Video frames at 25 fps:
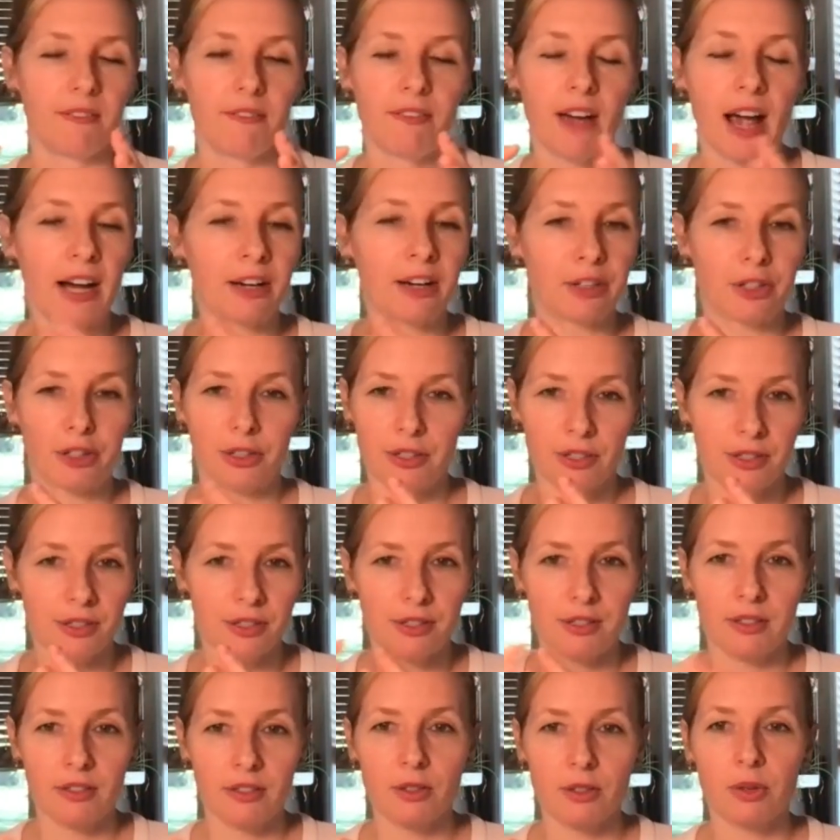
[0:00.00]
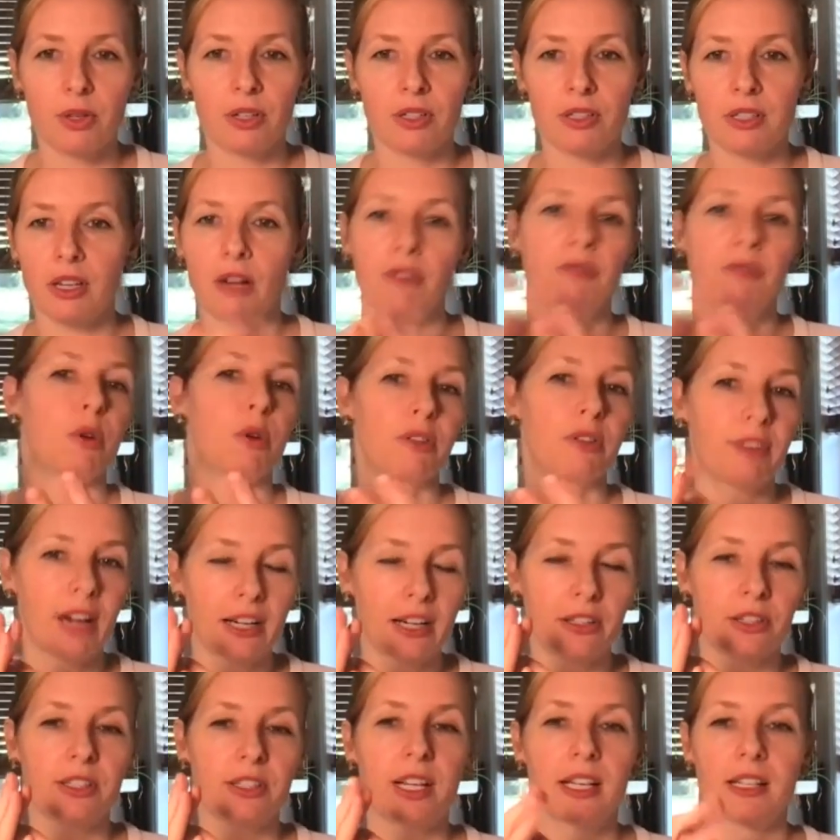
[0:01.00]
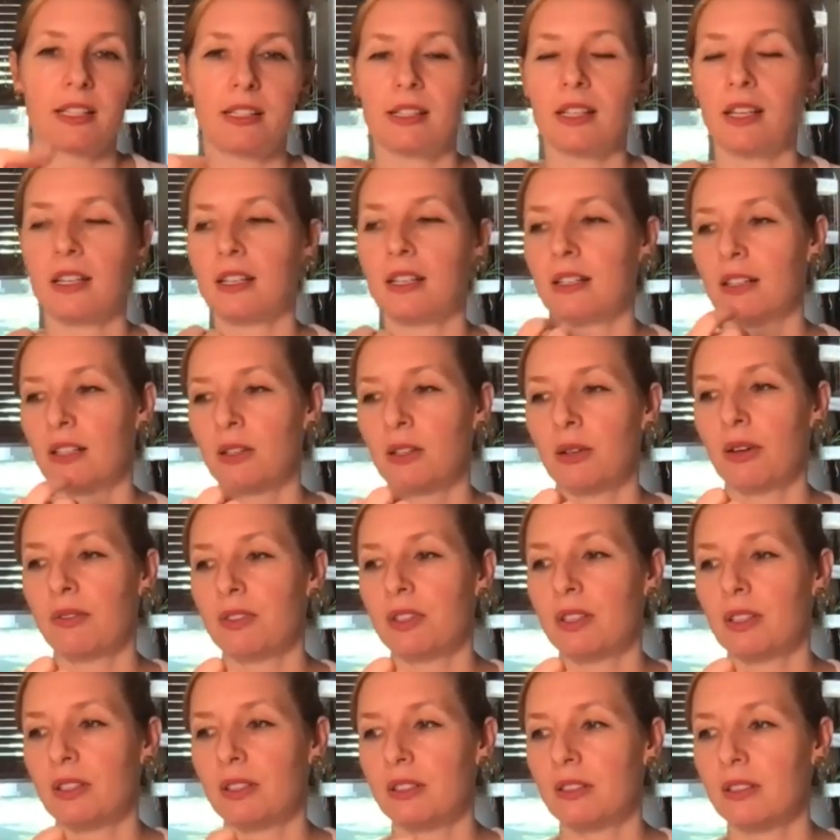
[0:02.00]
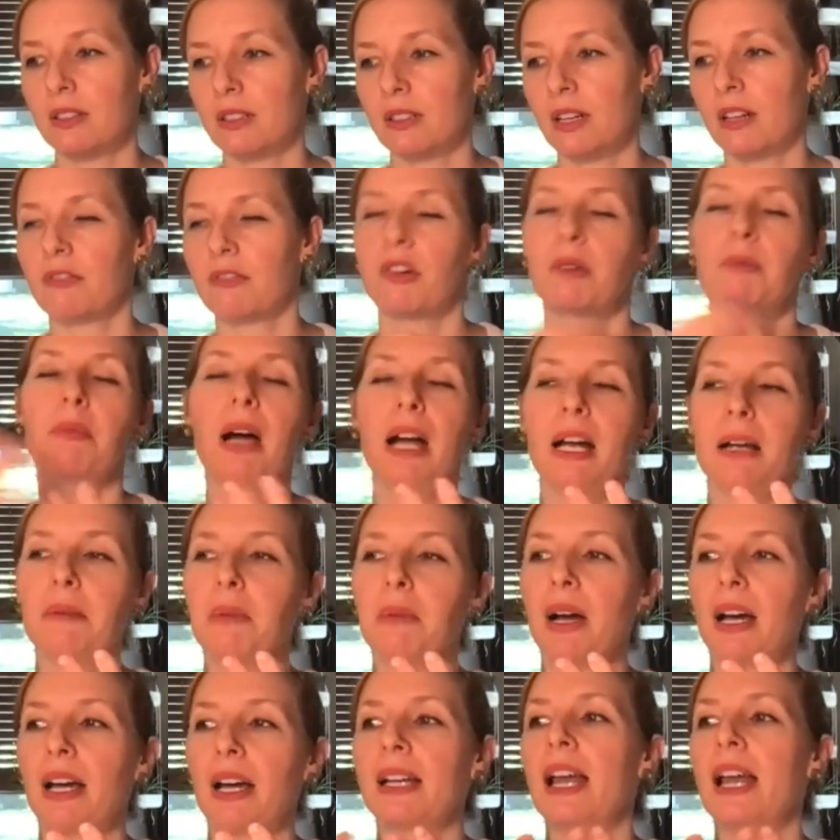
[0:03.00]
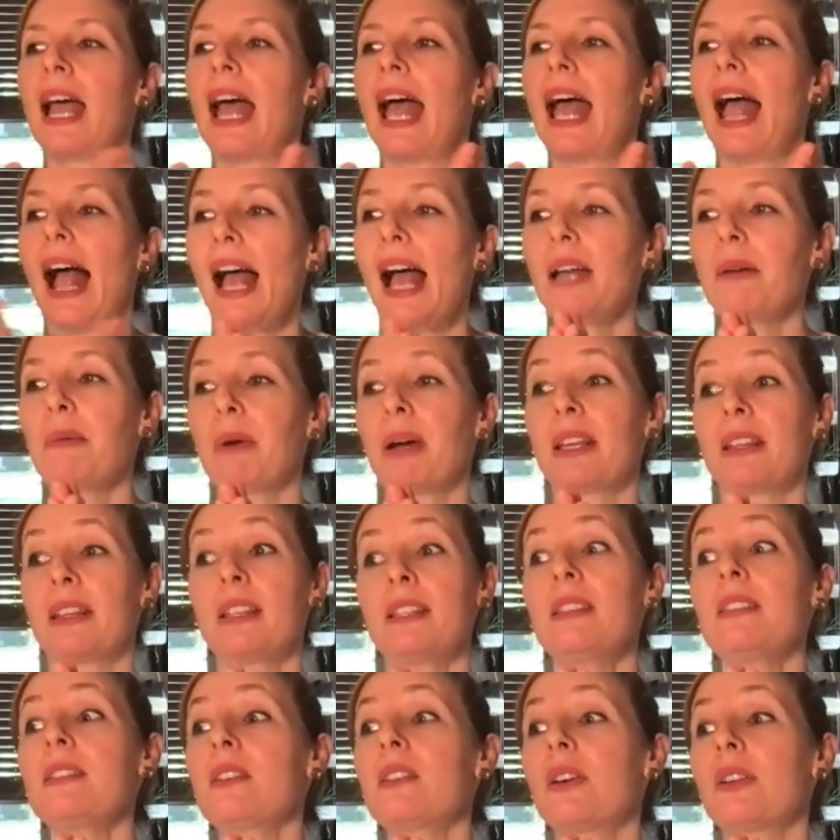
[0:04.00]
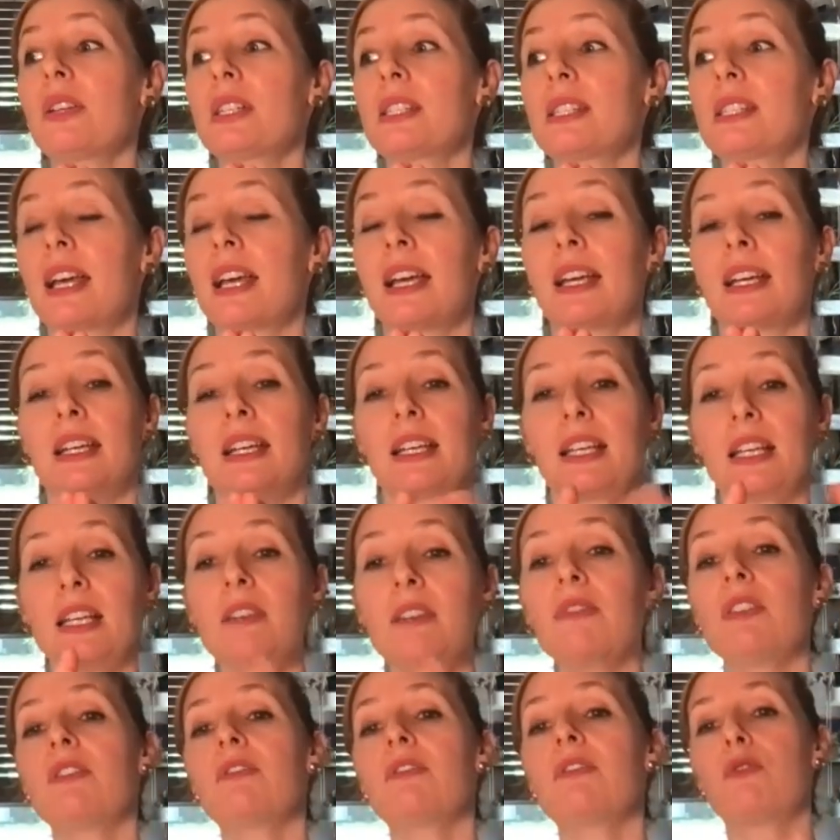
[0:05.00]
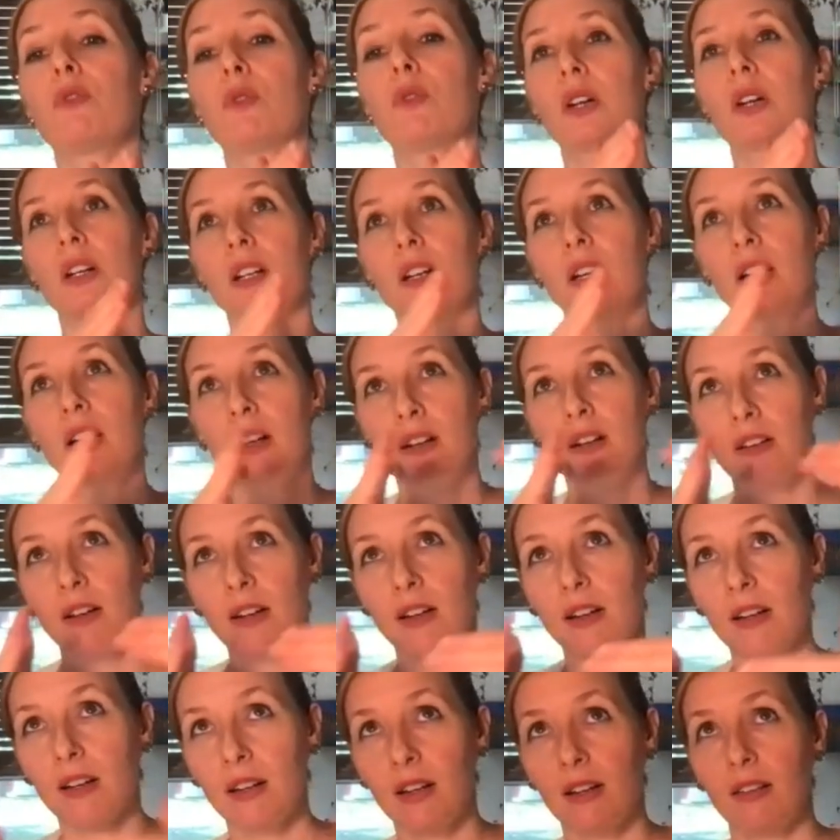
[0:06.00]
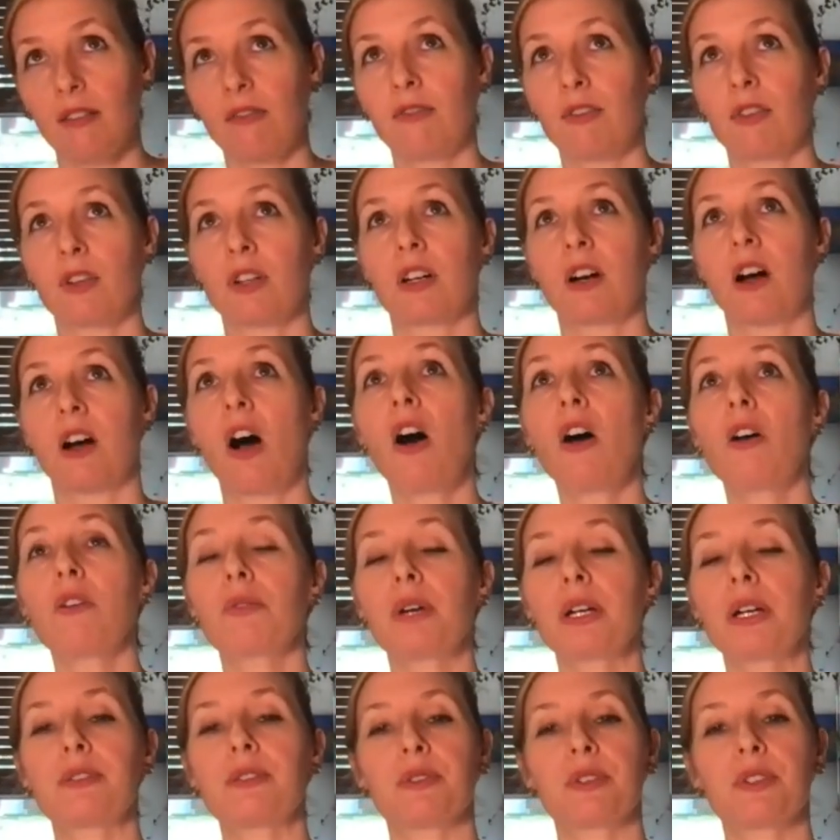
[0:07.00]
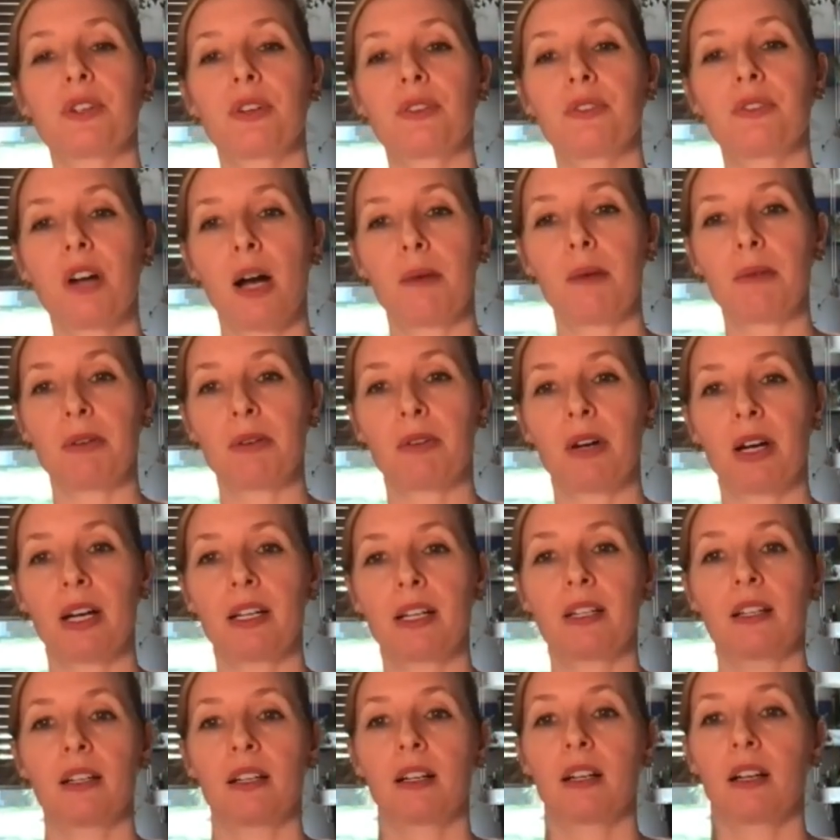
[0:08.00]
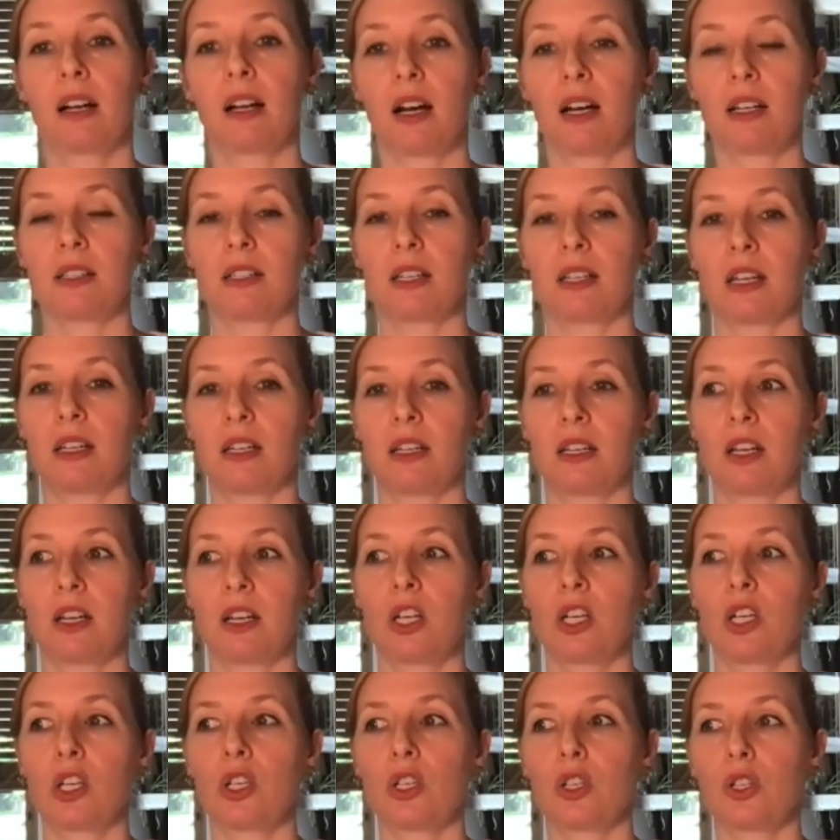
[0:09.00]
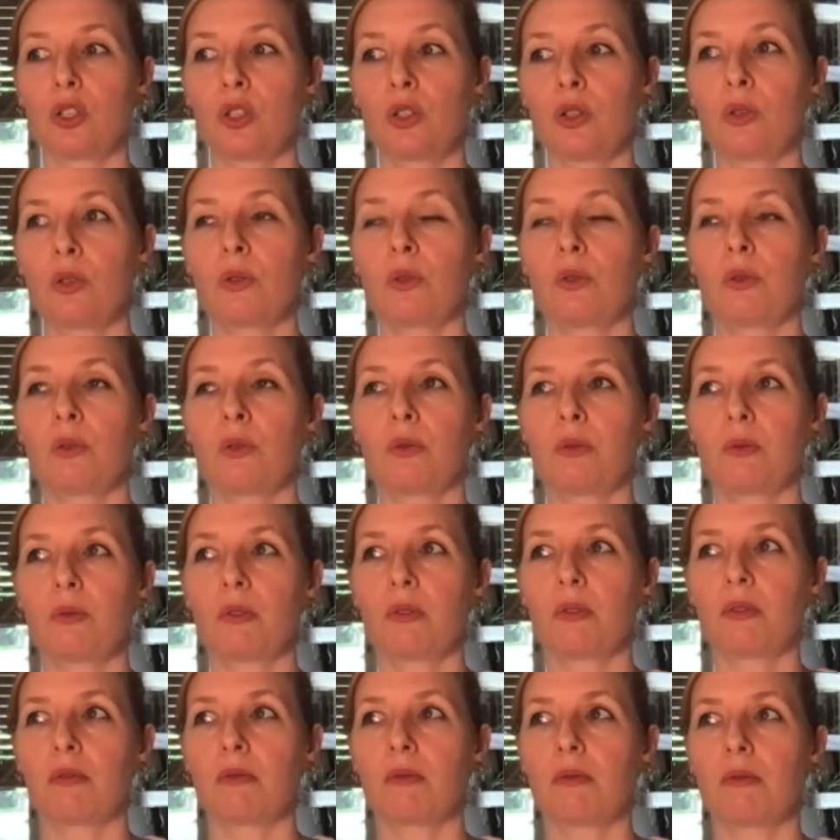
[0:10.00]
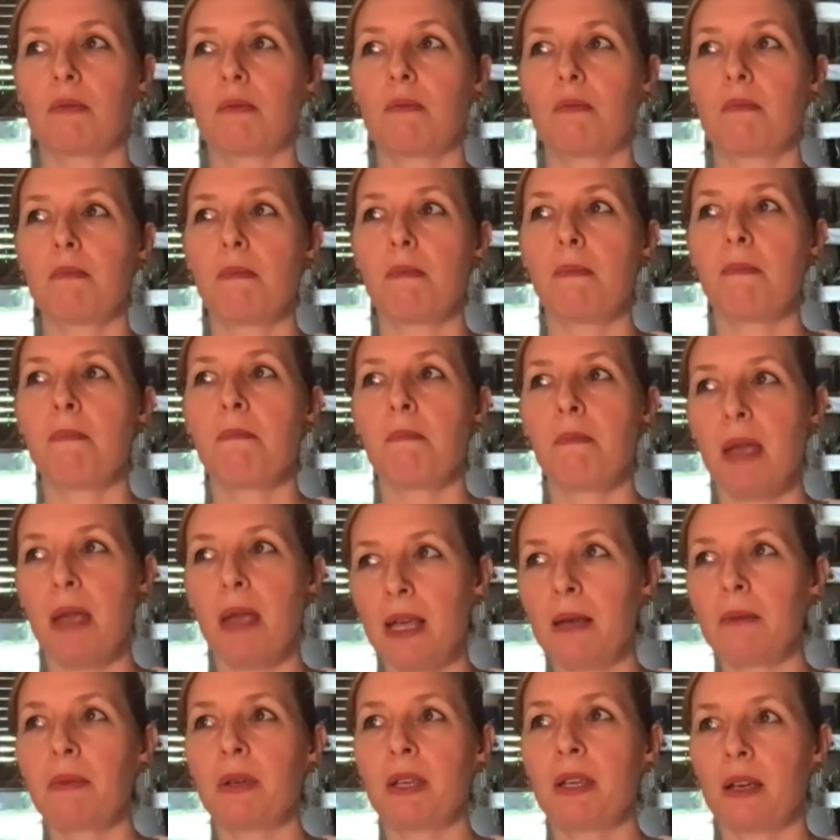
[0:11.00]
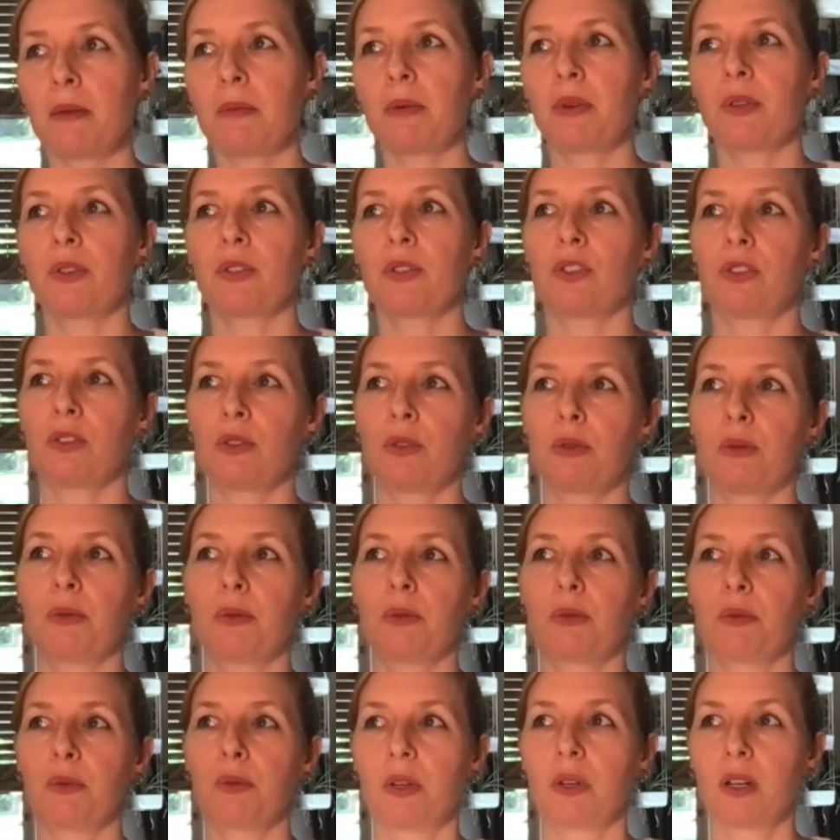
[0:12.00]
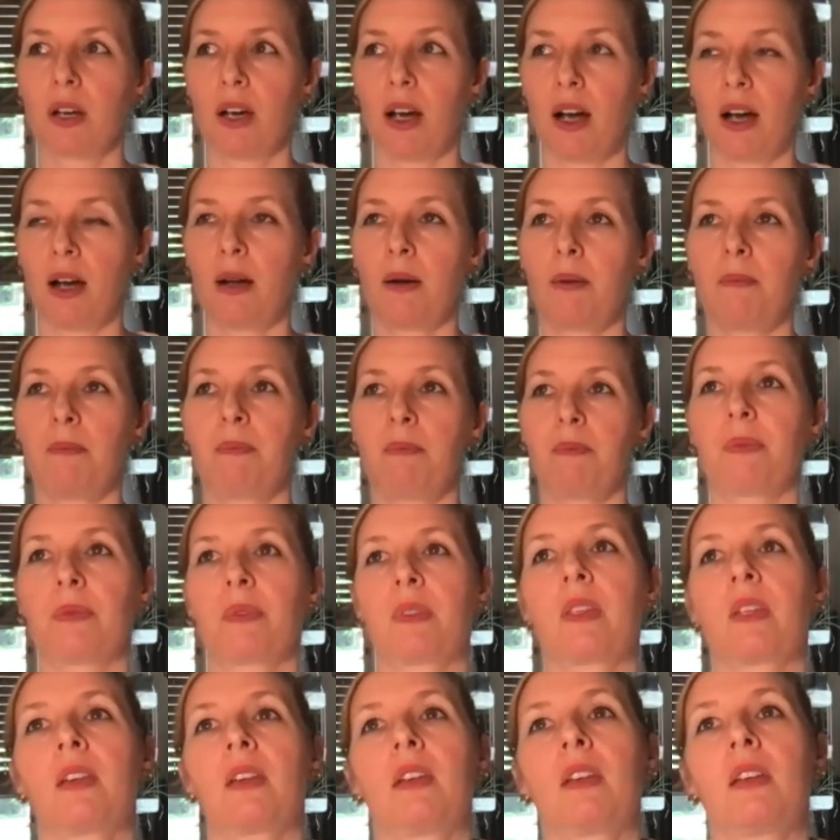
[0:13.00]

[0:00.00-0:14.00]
factors. So there's a four factor test that you have to kind of abide by. Anyway, this is all to say, even for for all rights reserved copyright content, you may be able to um,